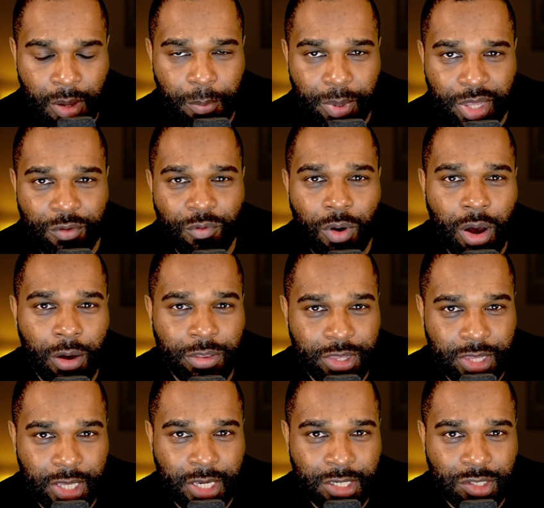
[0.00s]
but there are
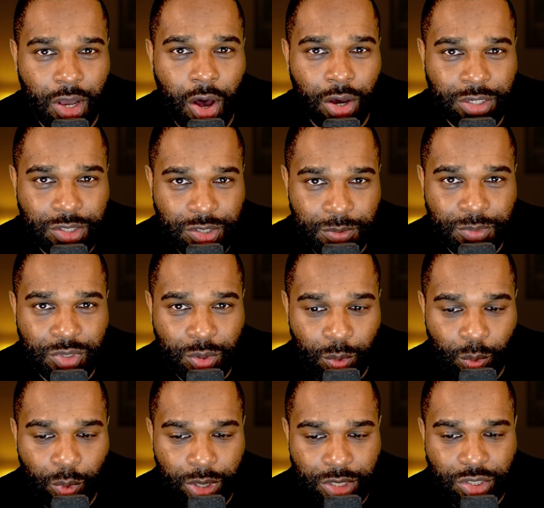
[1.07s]
items at
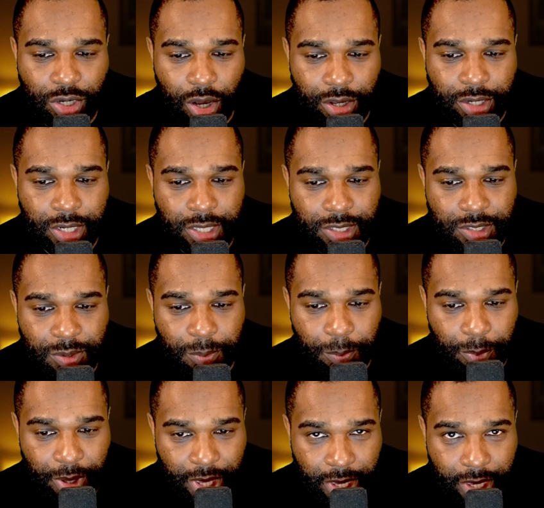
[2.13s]
which I need to
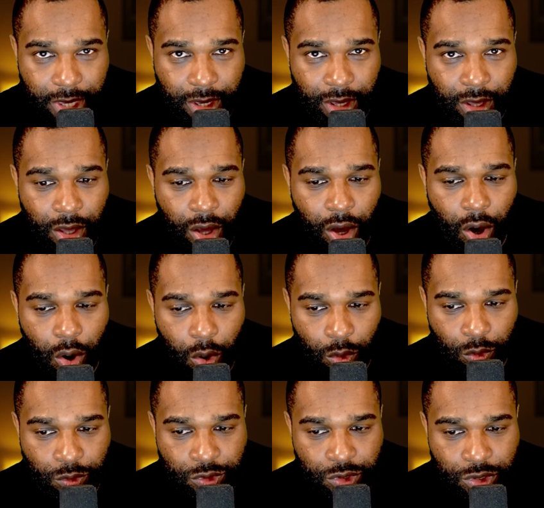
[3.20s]
pick
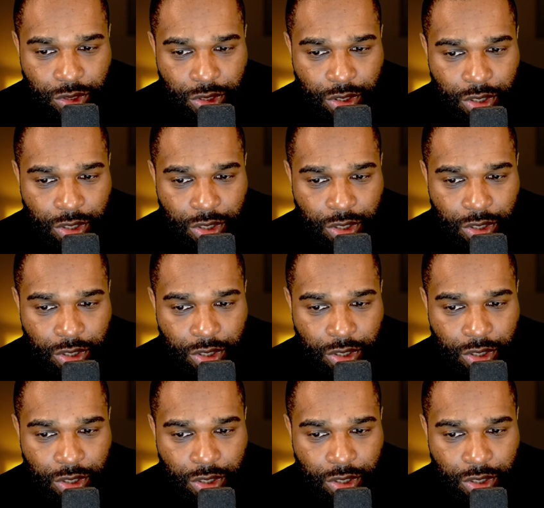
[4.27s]
holes.